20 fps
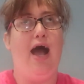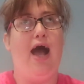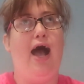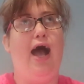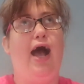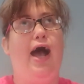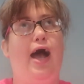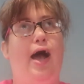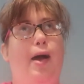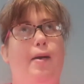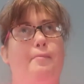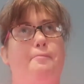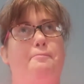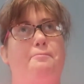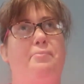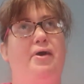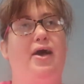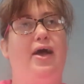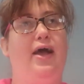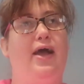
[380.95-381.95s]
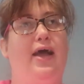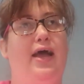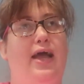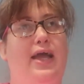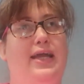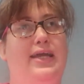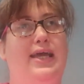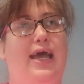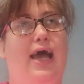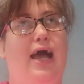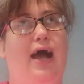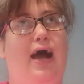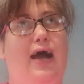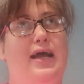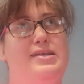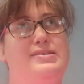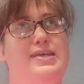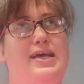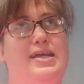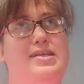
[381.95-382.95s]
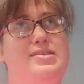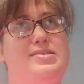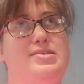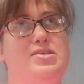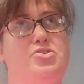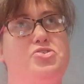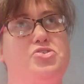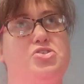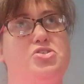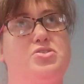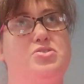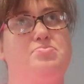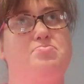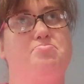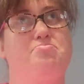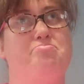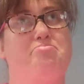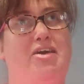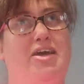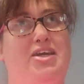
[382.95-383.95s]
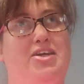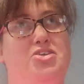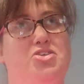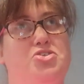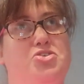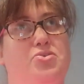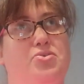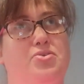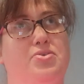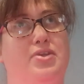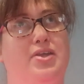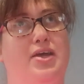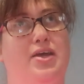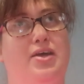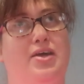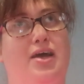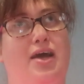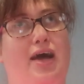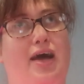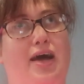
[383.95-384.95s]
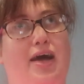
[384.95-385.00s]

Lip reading: But yeah, I tend to just make sure that